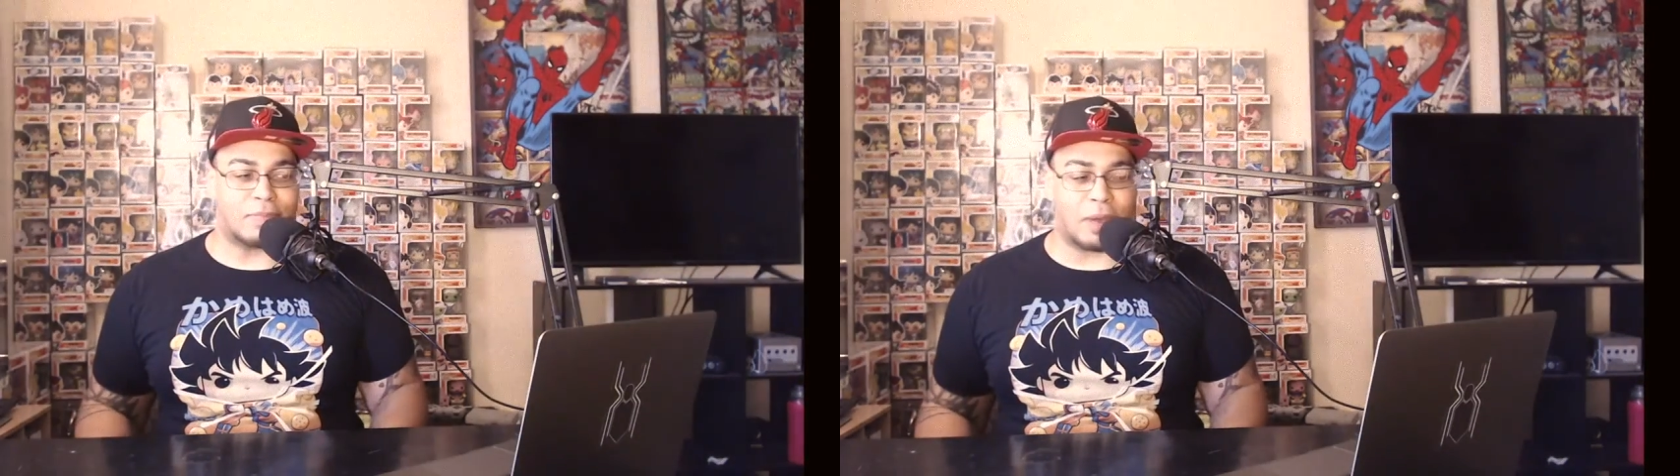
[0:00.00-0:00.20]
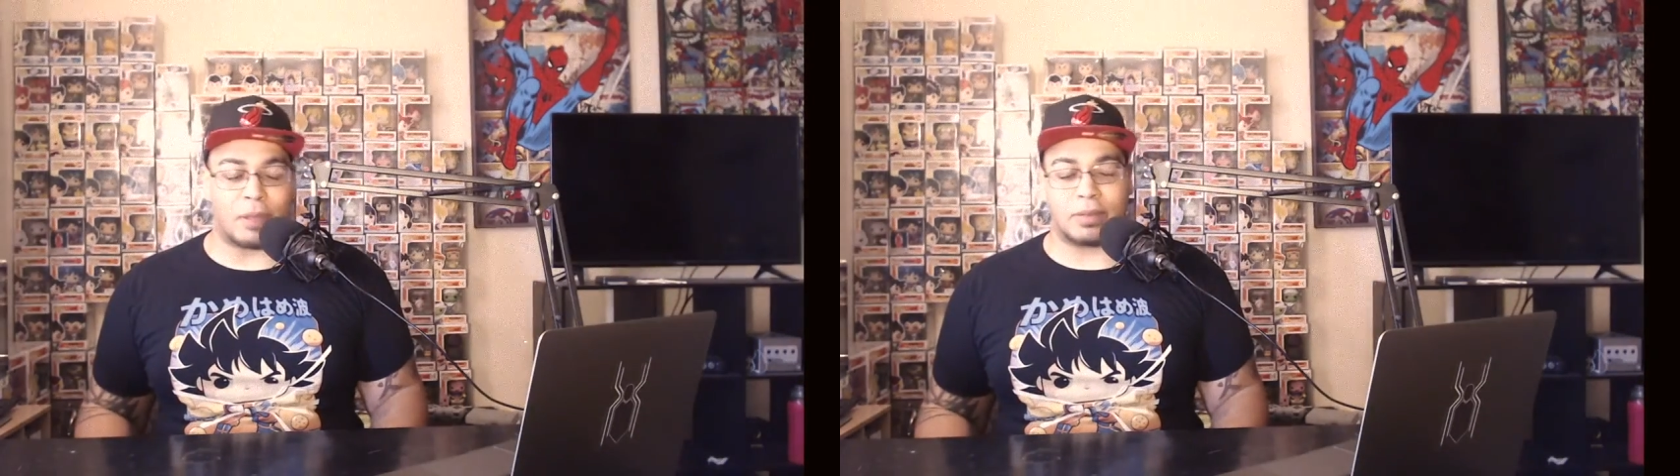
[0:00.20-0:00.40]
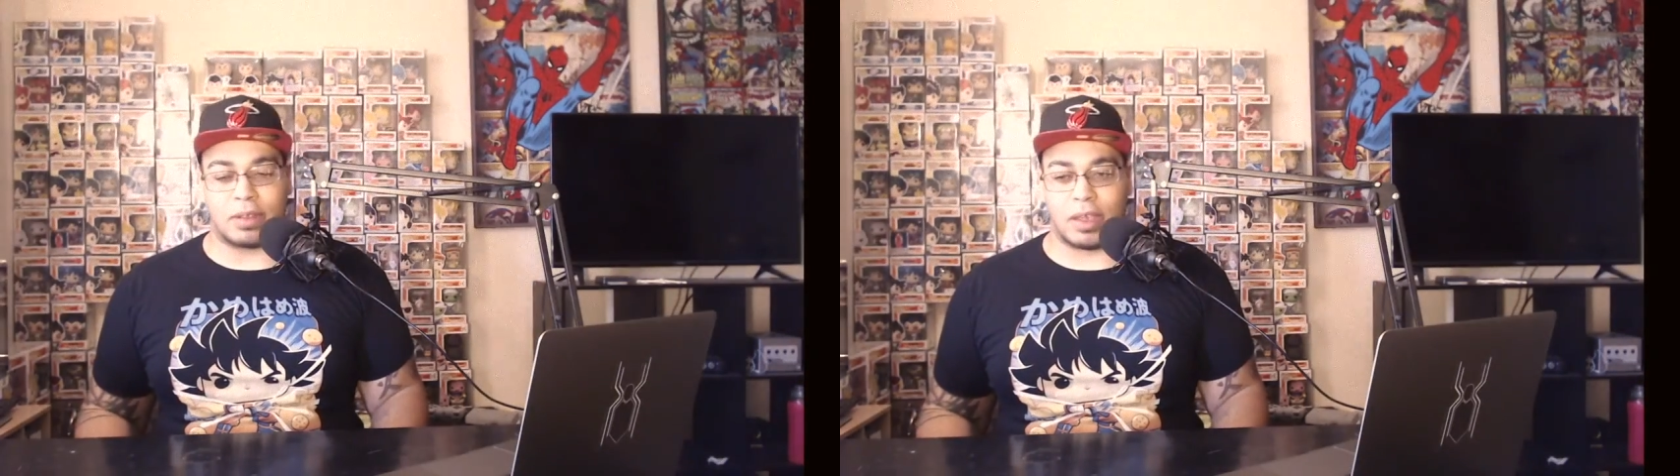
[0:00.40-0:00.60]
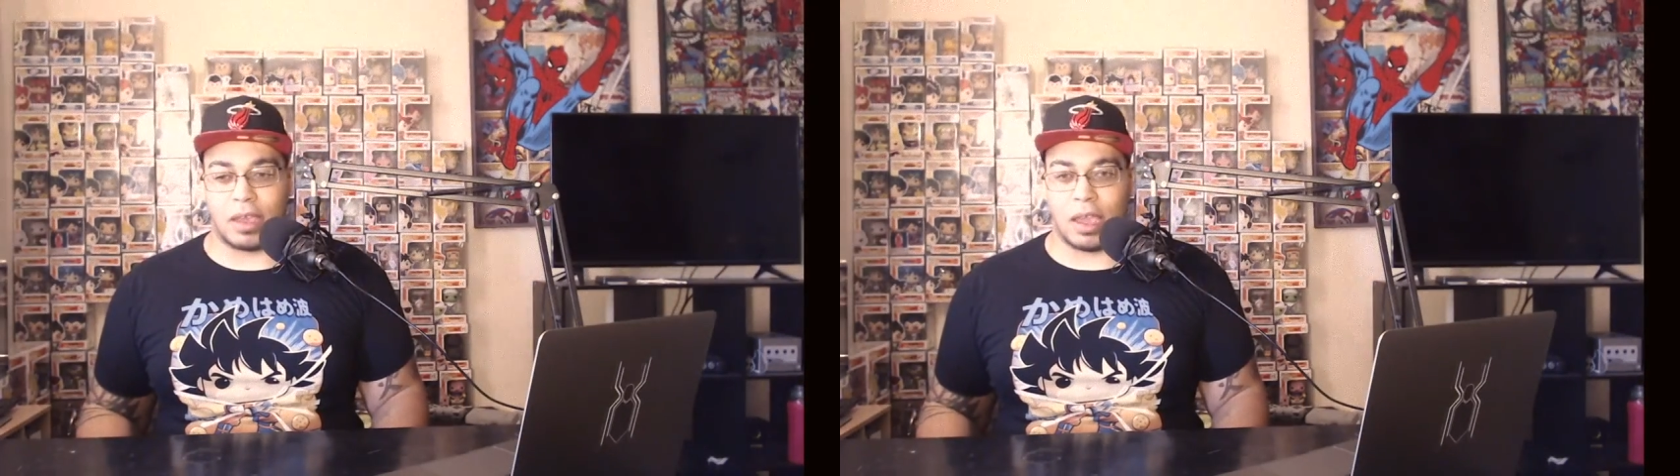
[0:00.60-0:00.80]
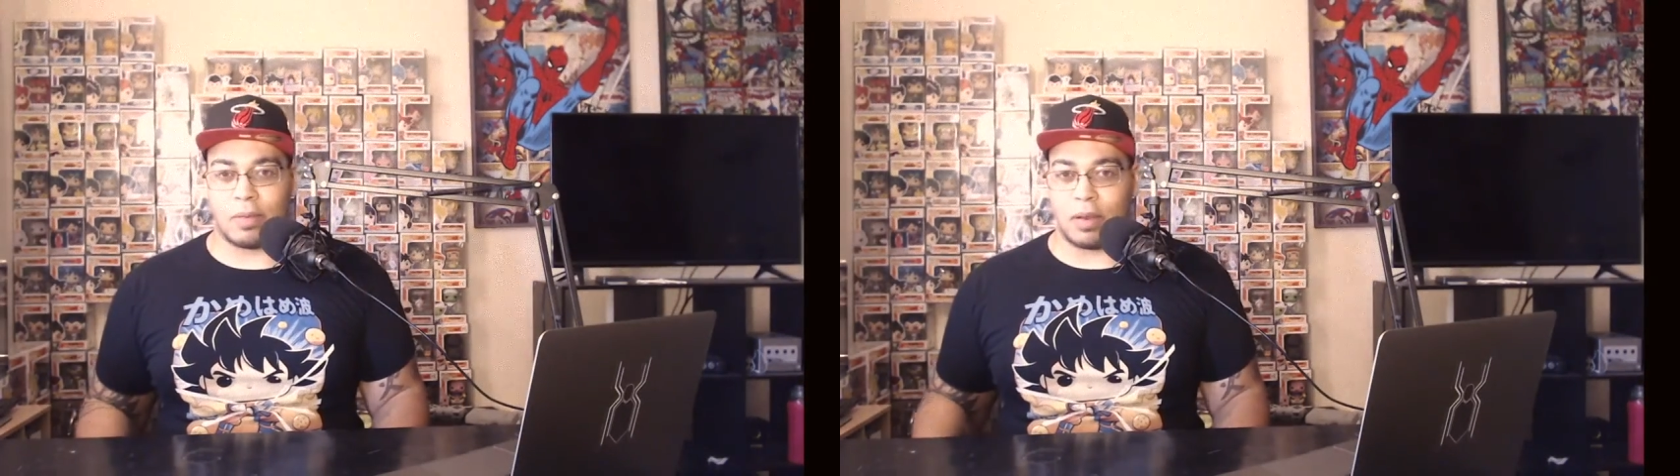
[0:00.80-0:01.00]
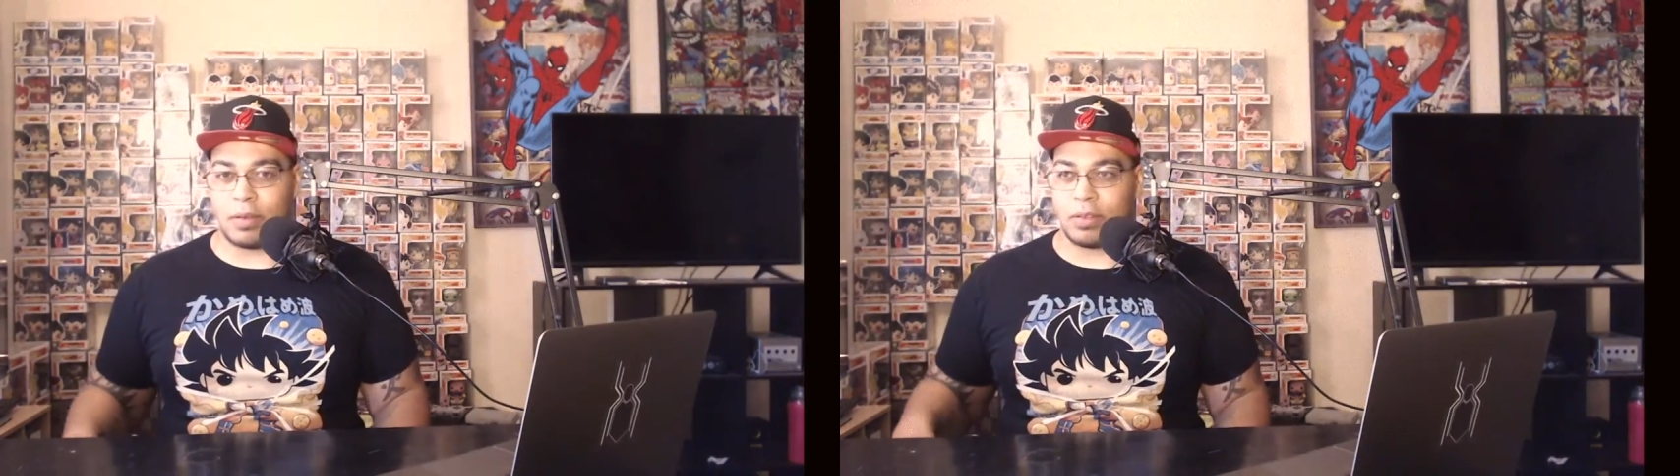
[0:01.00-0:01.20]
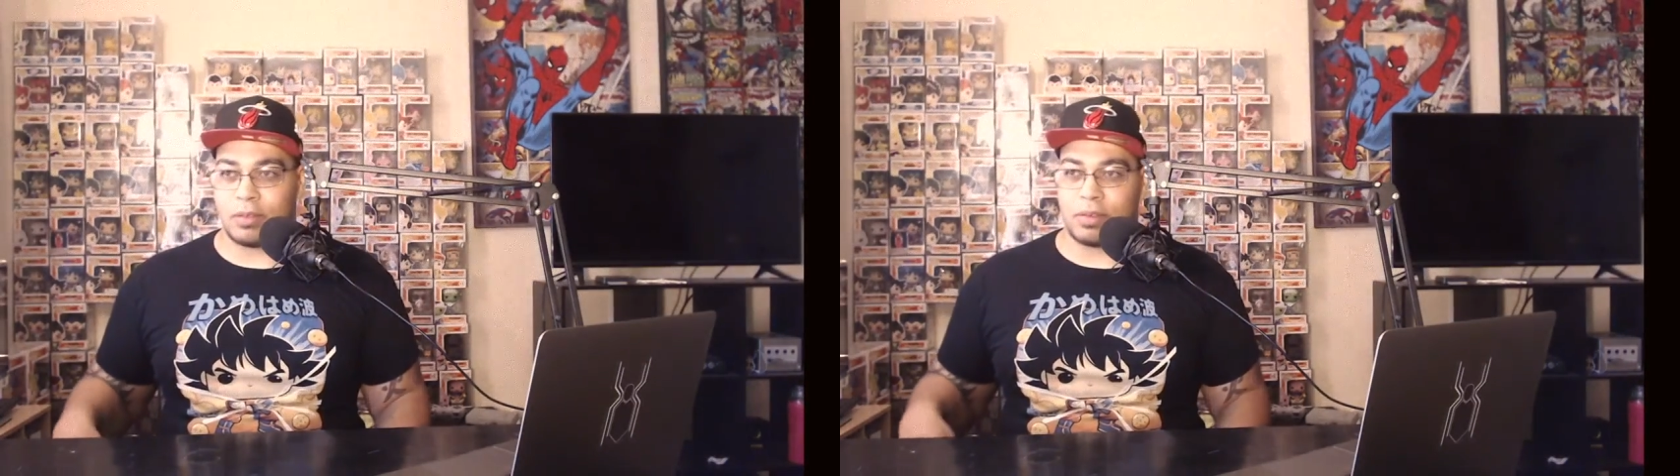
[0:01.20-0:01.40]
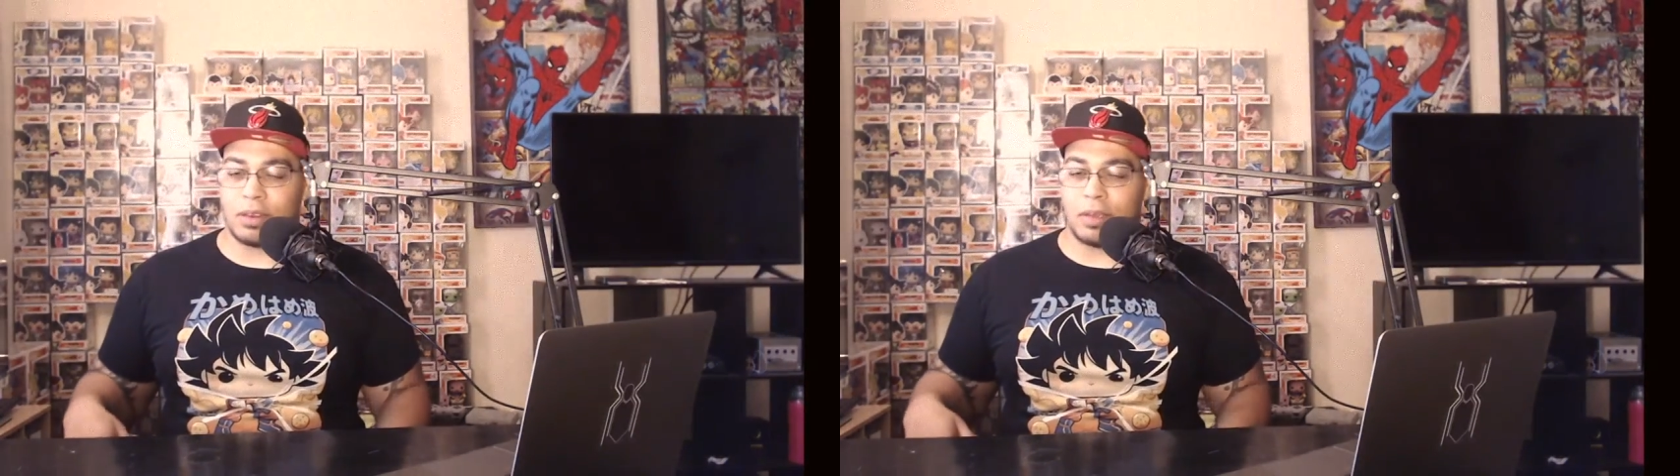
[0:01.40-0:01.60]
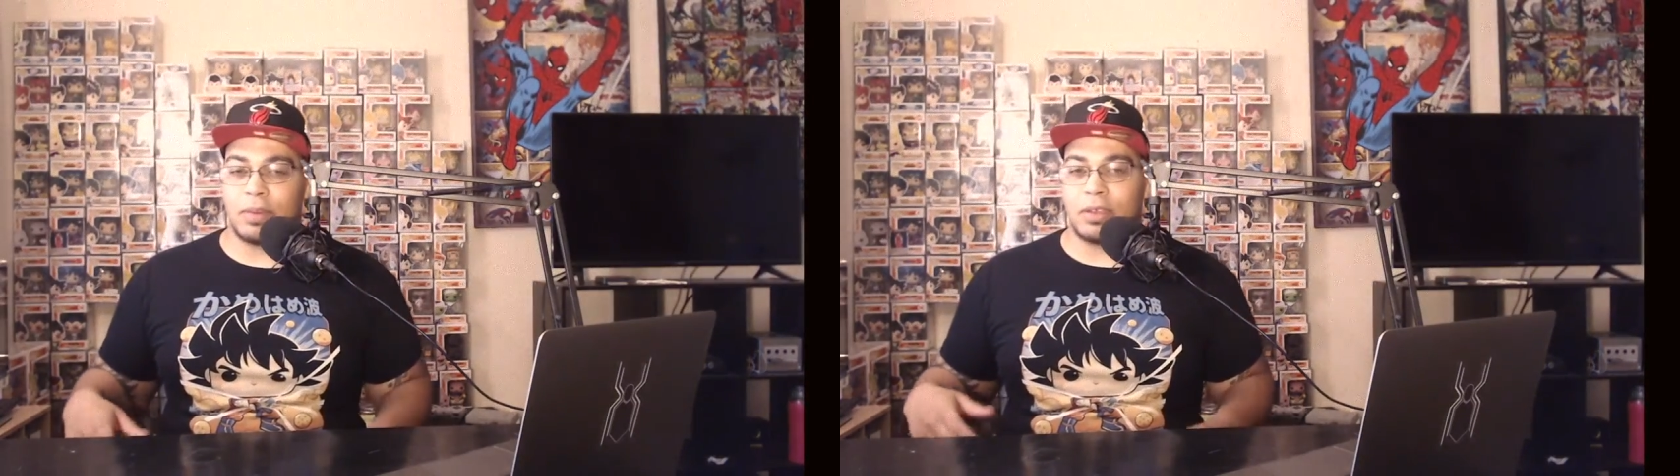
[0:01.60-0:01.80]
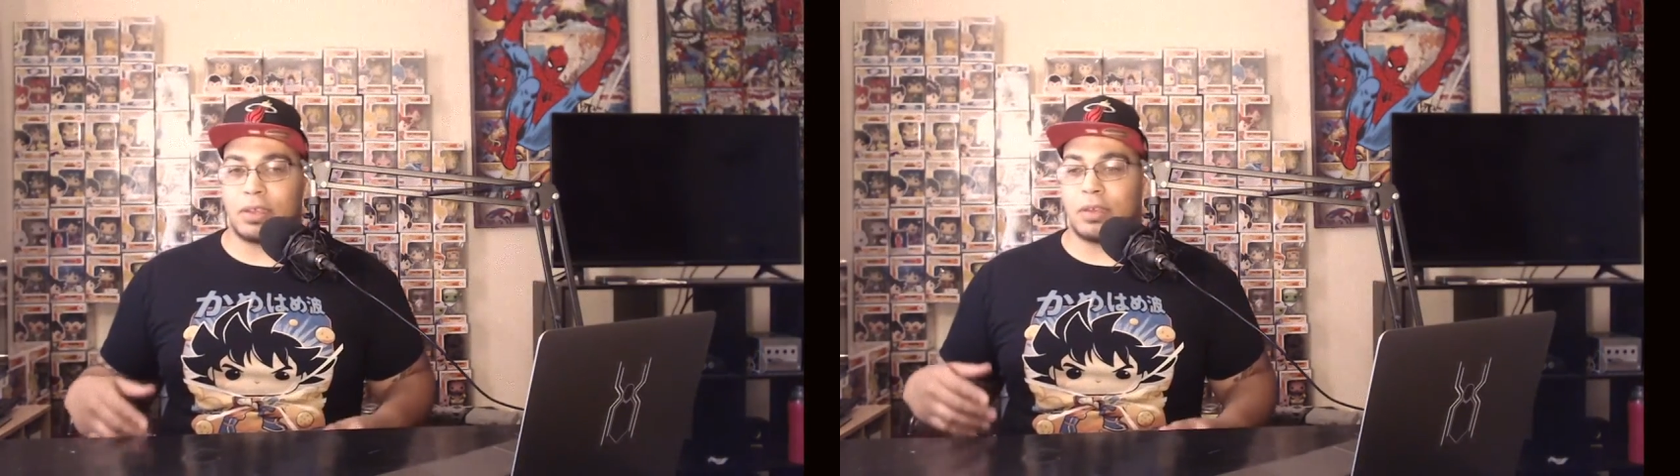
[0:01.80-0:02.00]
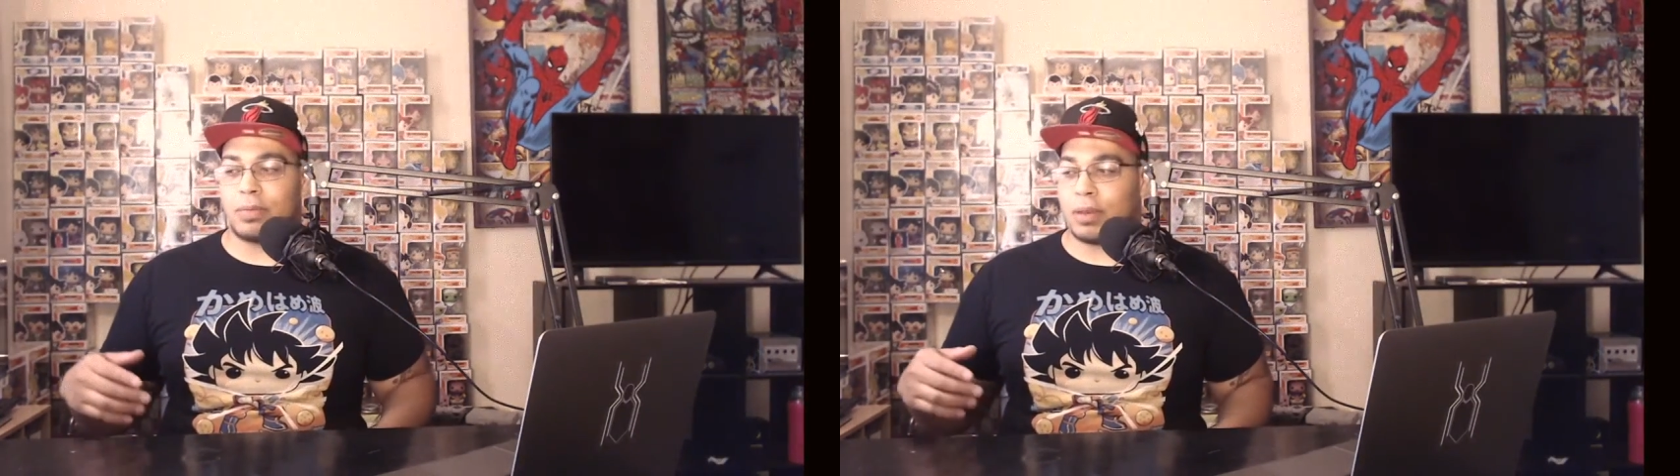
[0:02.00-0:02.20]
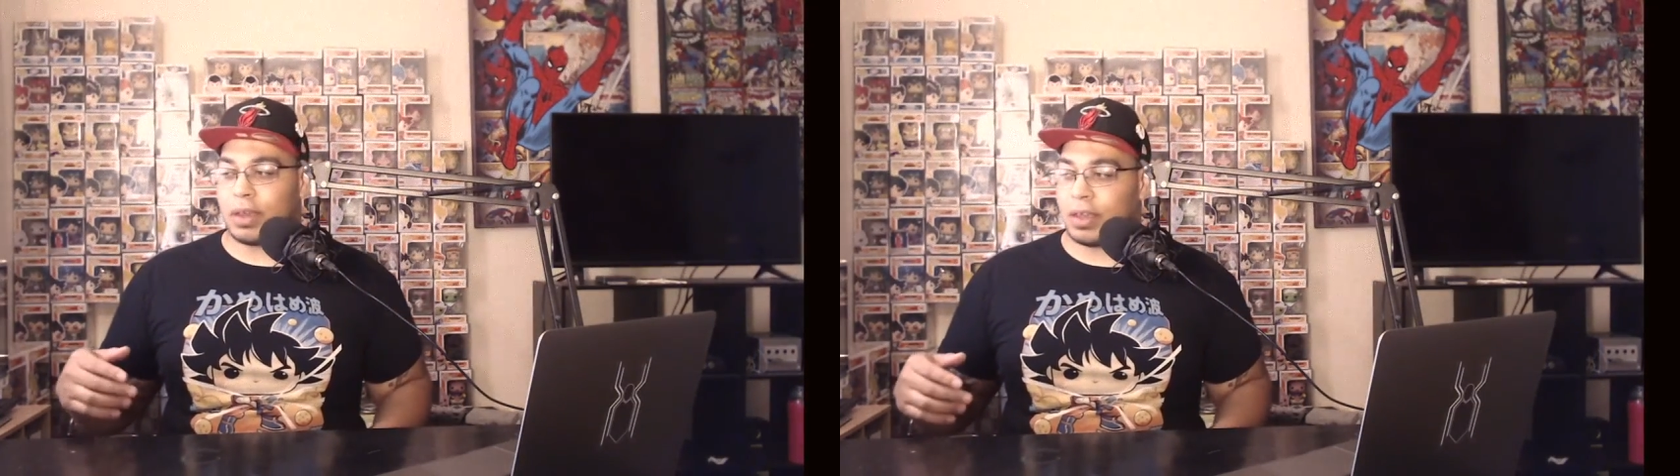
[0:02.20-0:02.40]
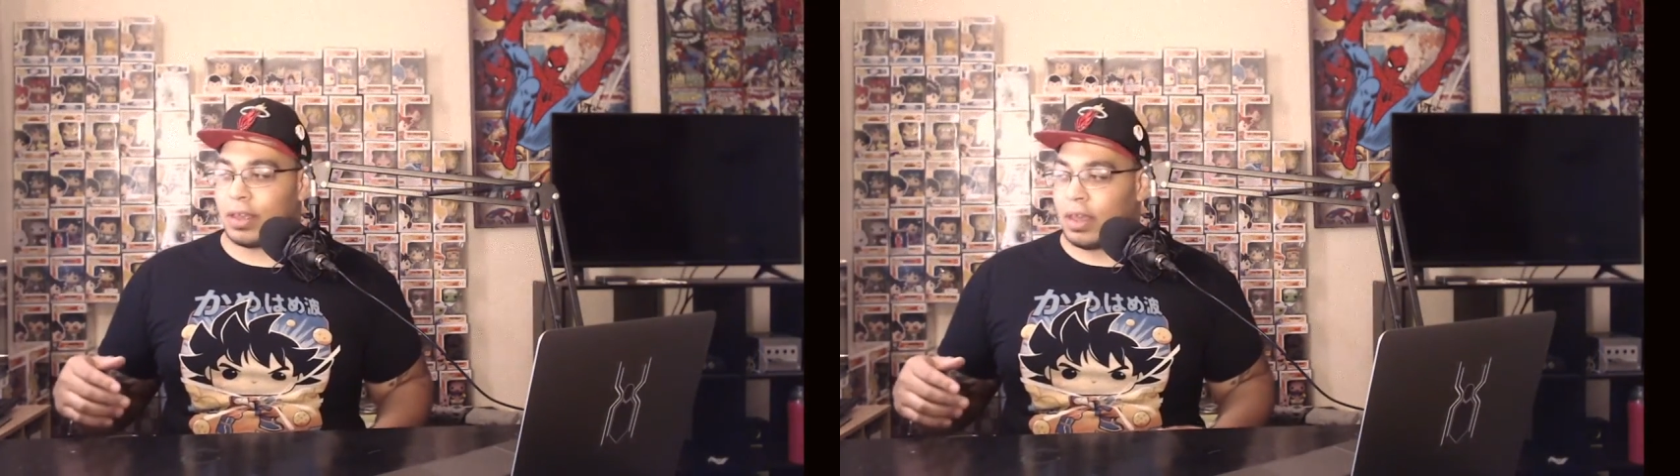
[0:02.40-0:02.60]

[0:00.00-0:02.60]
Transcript: pops that they came out with with DBZ, but